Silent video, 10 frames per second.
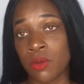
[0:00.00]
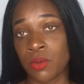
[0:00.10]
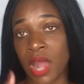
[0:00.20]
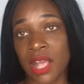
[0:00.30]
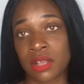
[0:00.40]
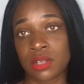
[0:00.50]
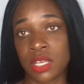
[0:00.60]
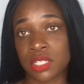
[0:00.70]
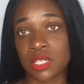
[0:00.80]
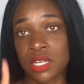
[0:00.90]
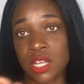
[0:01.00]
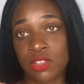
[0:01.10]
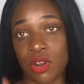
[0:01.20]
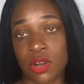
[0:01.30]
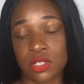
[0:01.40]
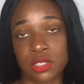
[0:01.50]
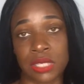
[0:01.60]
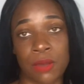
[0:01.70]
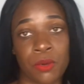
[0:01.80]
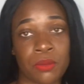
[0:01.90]
When I get to another
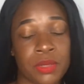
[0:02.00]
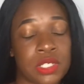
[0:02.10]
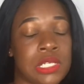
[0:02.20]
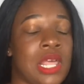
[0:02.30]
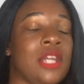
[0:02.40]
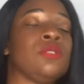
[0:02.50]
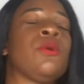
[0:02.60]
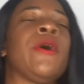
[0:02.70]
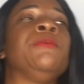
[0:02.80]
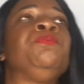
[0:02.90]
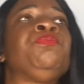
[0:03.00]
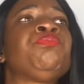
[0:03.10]
artist, I will mention that as well.